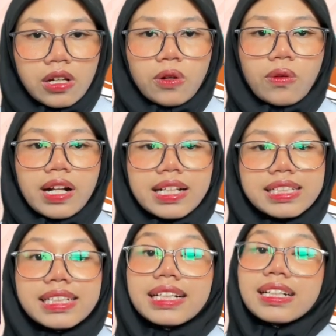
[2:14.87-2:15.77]
While the
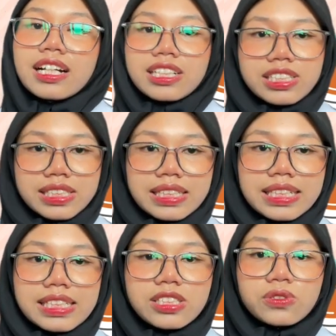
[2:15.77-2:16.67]
second article
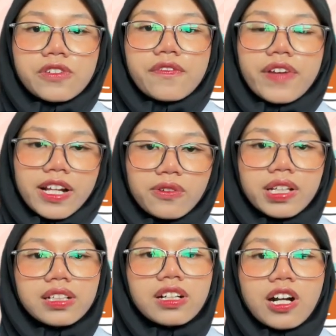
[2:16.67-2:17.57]
is to
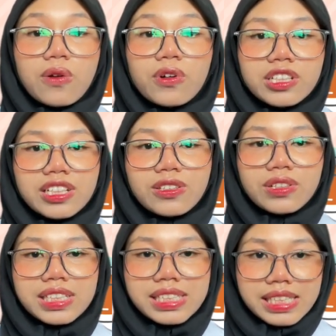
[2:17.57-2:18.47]
evaluate groundwater
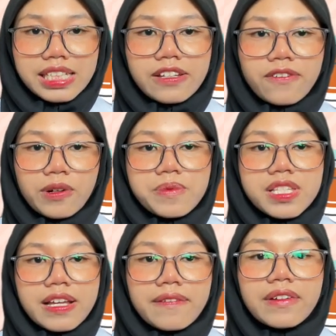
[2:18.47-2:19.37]
toxicity from
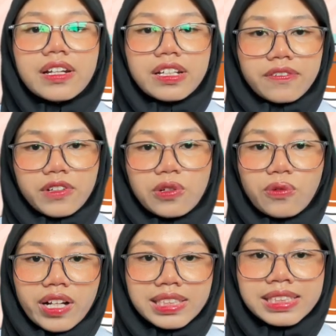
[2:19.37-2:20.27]
7 different
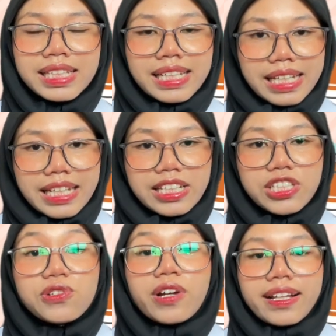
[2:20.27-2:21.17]
wells in
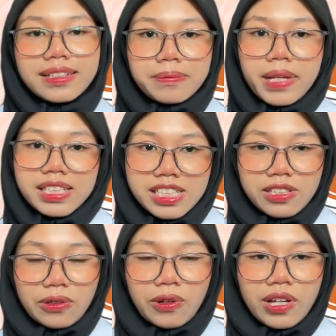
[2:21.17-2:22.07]
Yucatan,
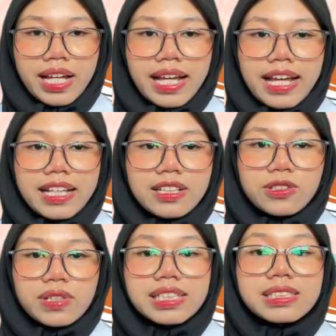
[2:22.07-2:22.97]
Mexico, and
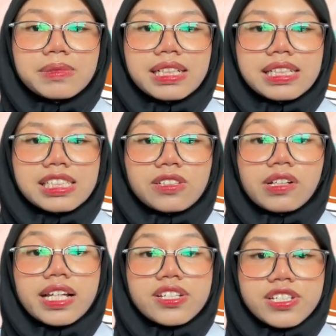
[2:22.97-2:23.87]
to examine its
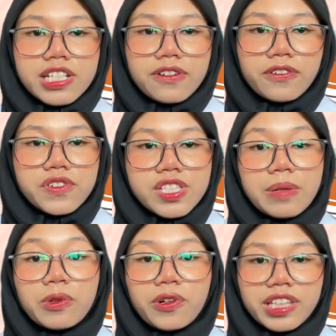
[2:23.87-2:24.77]
relationship with
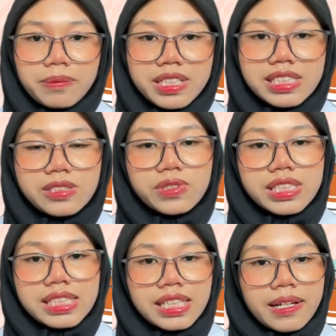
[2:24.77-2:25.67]
some contaminants, which
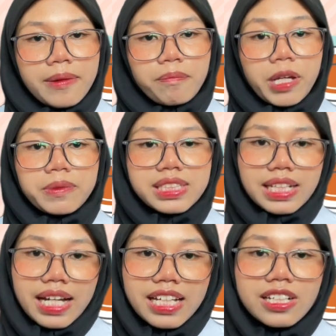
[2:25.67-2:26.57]
is
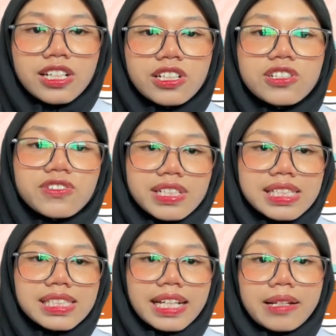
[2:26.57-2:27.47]
pesticide,
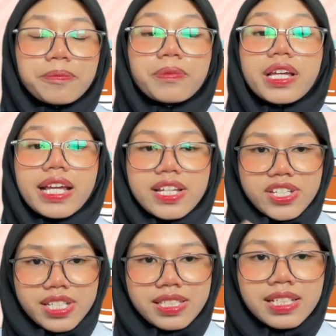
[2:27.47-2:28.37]
nutrients, and pH.